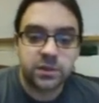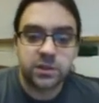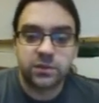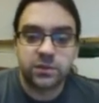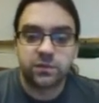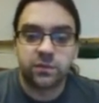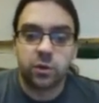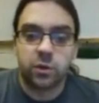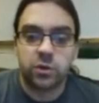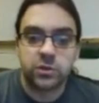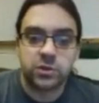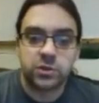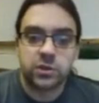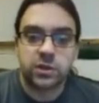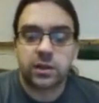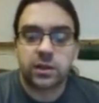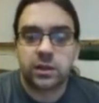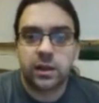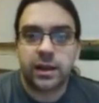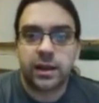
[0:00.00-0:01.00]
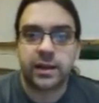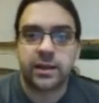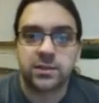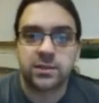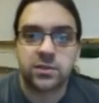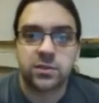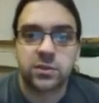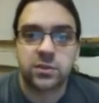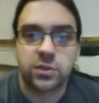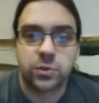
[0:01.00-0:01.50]
this velocity
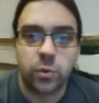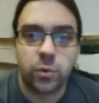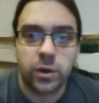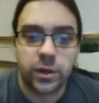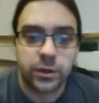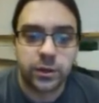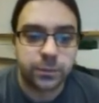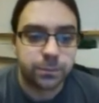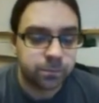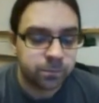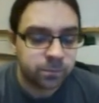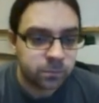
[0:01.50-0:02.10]
x squared.